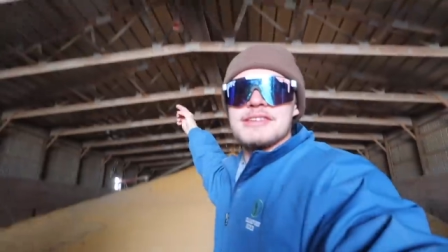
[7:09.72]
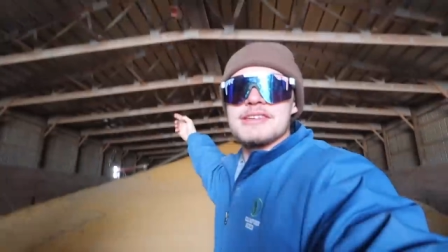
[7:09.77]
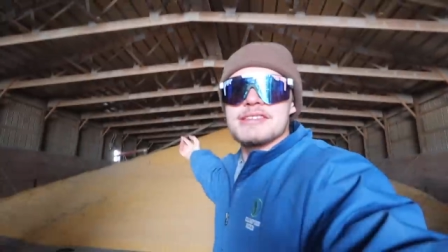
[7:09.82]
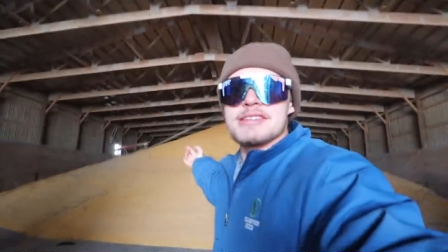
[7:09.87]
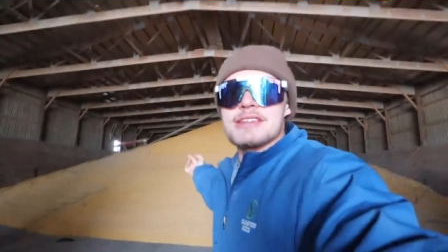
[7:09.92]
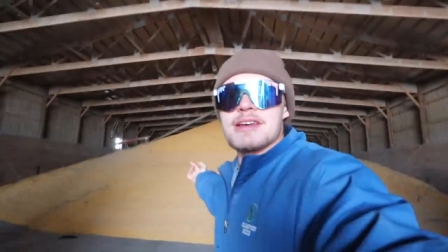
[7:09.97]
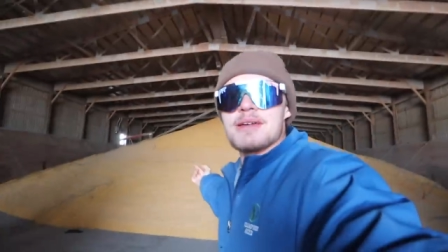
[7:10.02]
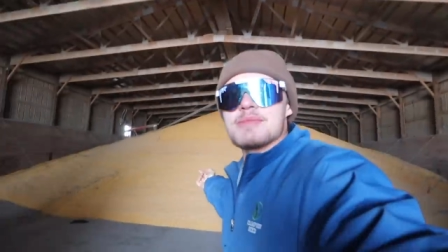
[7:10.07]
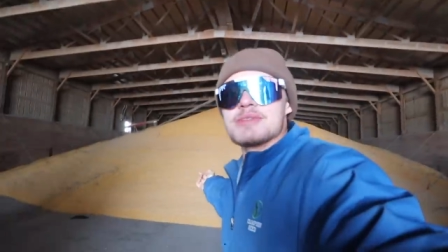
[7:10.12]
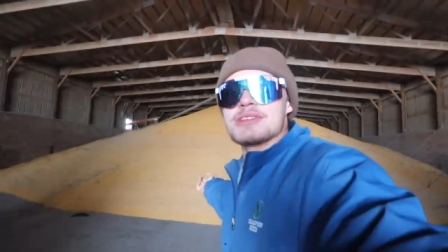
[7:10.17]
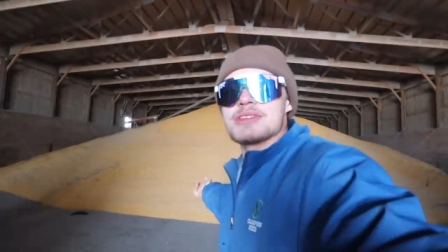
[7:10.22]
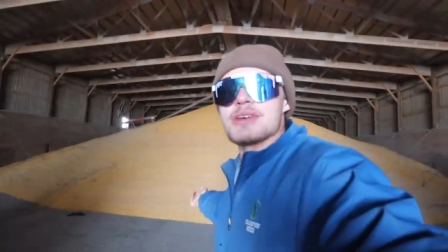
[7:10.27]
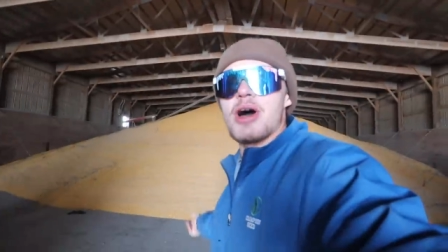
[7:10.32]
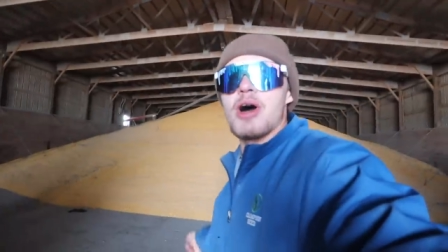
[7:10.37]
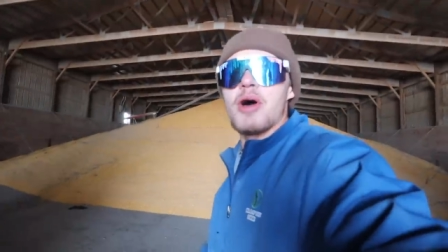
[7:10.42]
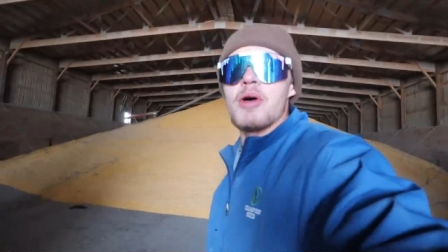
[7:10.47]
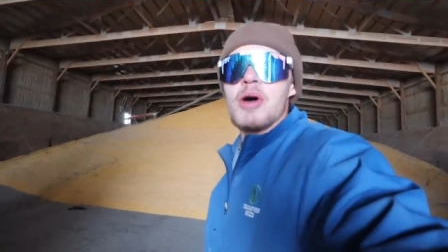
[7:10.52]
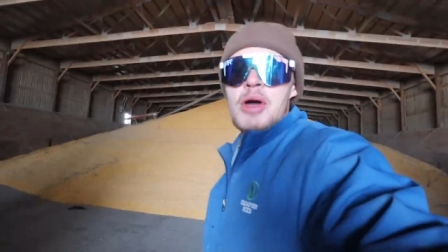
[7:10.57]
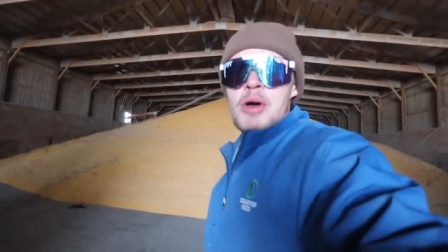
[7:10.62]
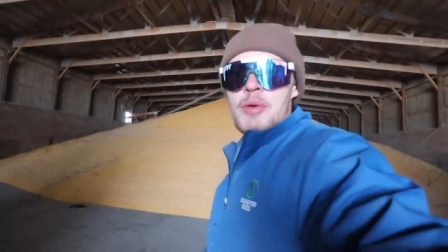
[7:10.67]
system,
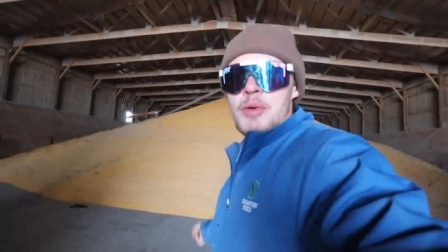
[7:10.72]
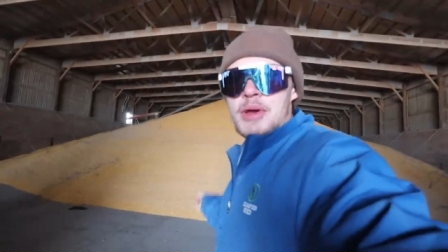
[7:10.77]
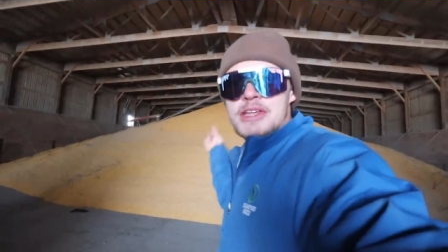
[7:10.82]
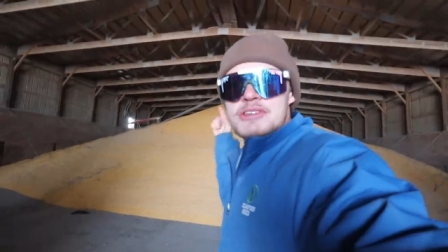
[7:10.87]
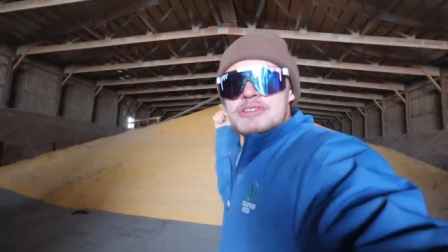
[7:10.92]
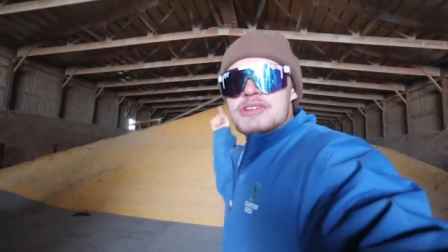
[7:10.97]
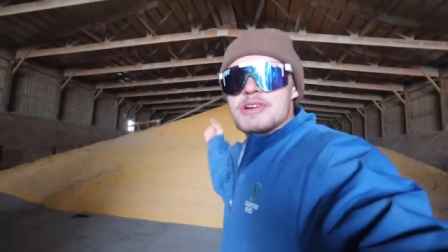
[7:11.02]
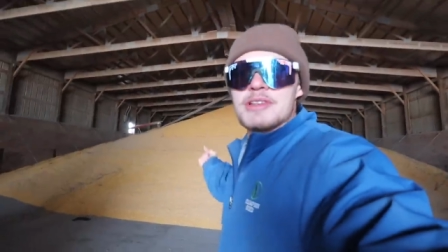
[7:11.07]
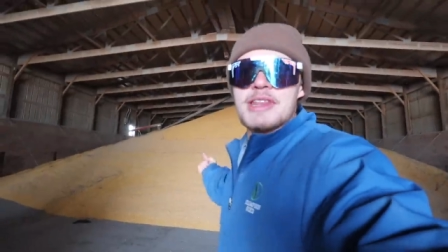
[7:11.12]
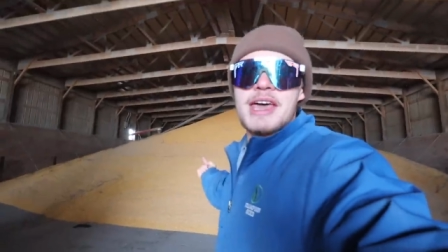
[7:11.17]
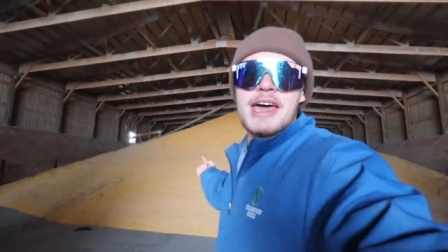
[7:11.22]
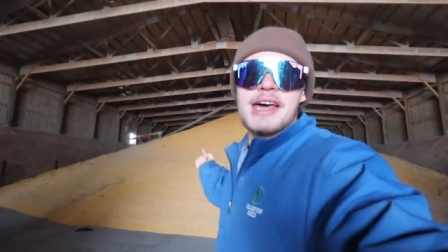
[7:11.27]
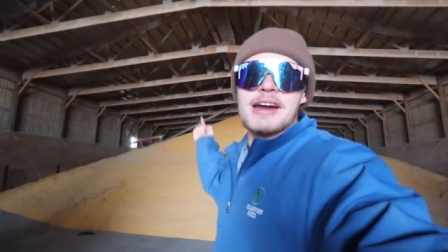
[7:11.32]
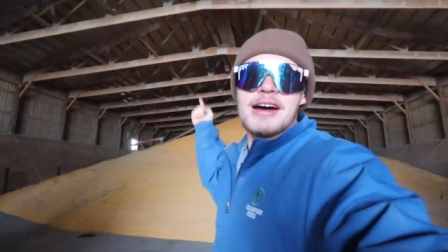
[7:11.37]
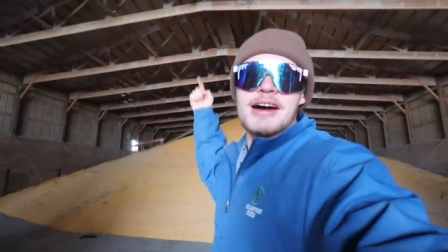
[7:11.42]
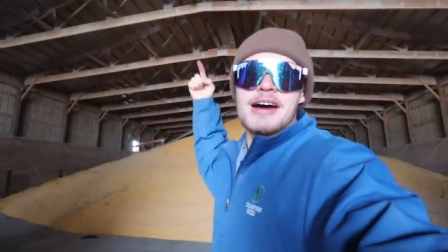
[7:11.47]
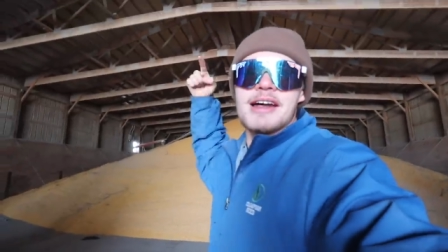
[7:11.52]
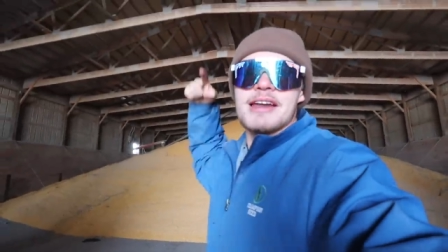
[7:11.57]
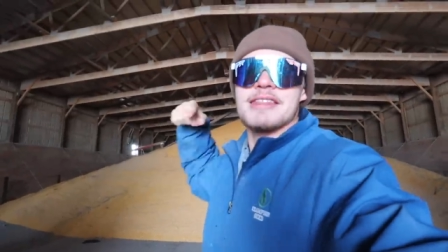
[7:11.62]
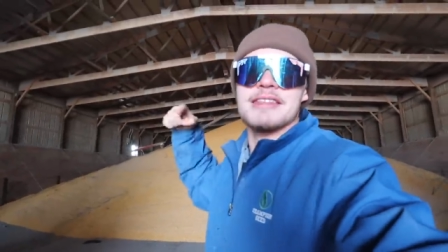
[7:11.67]
so we can turn that
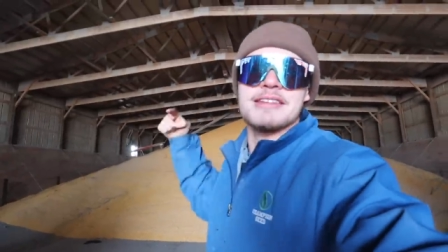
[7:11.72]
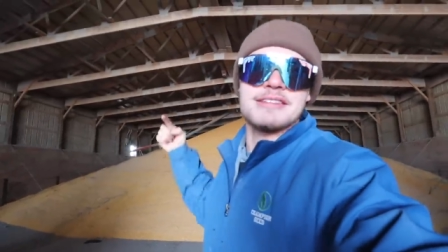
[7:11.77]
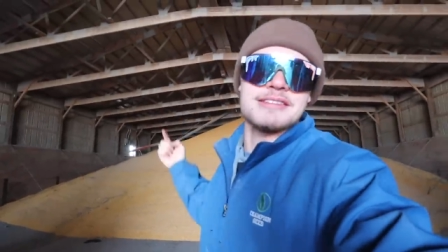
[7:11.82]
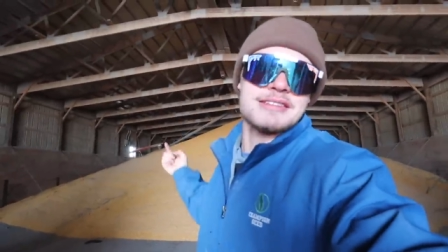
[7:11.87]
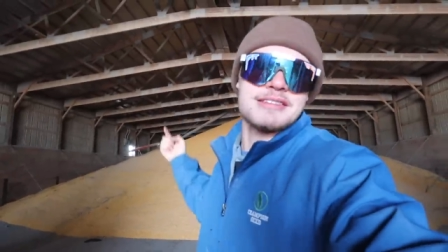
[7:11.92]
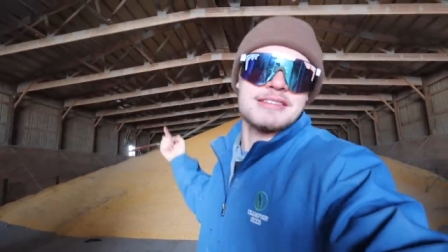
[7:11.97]
on and it